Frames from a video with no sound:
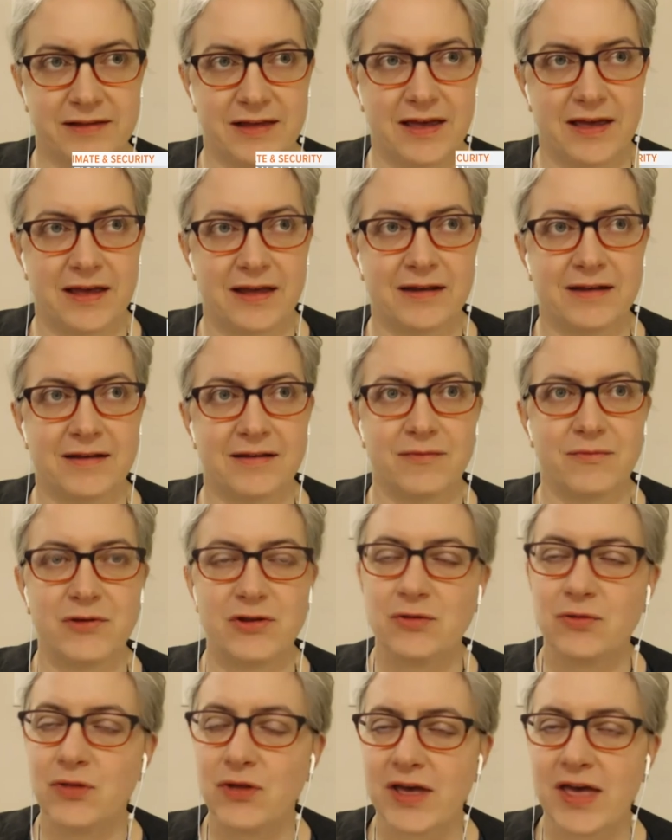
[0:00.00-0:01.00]
And when
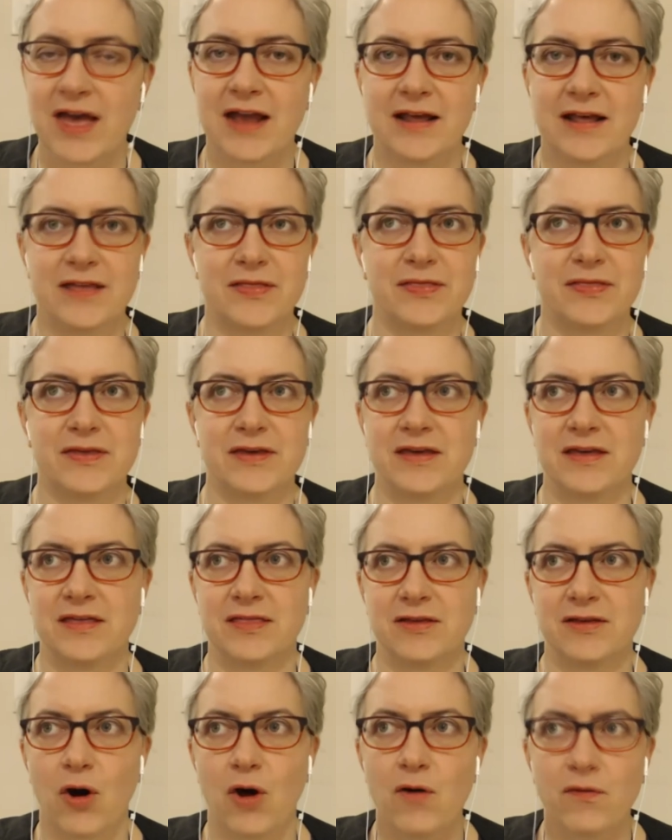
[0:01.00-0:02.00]
you look at it, the,
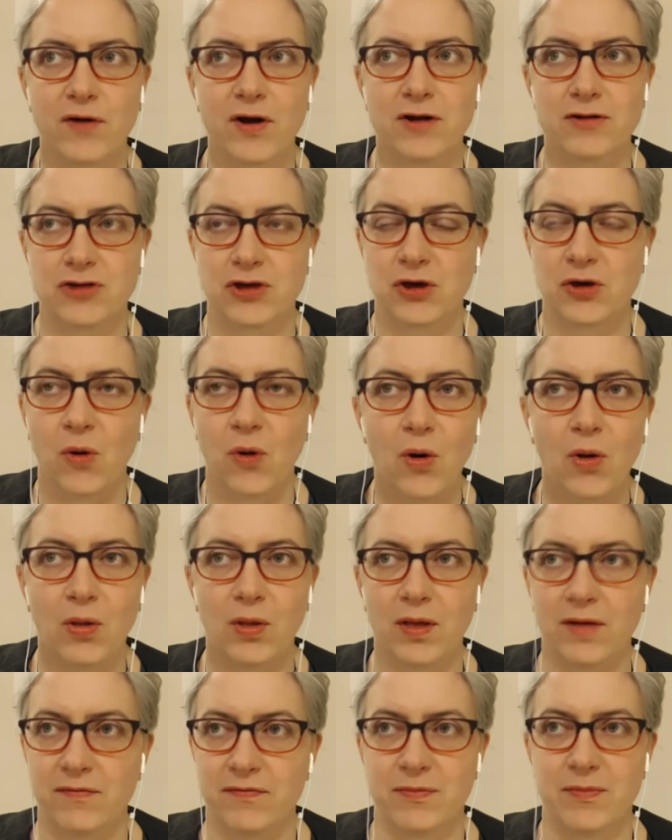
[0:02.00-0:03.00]
the overarching
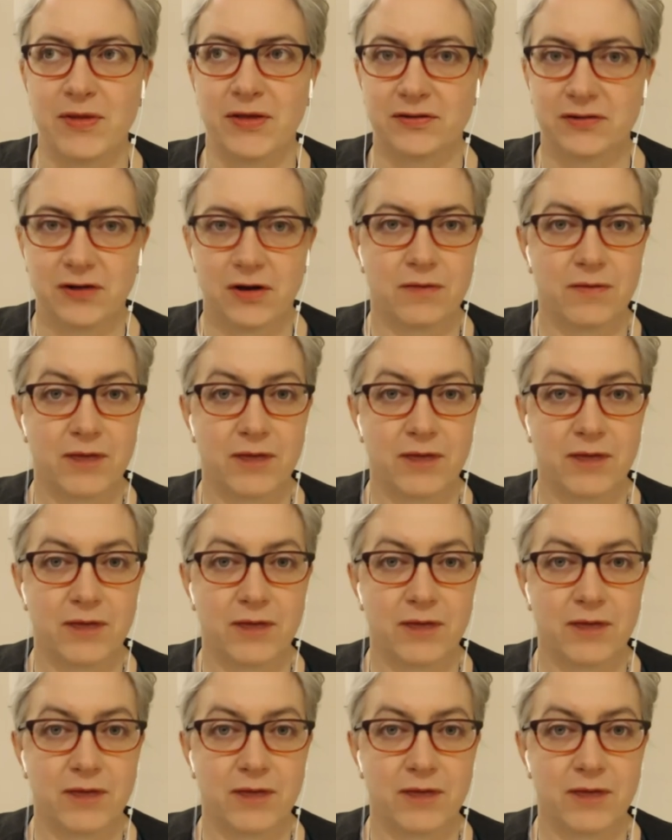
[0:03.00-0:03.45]
goal of the military,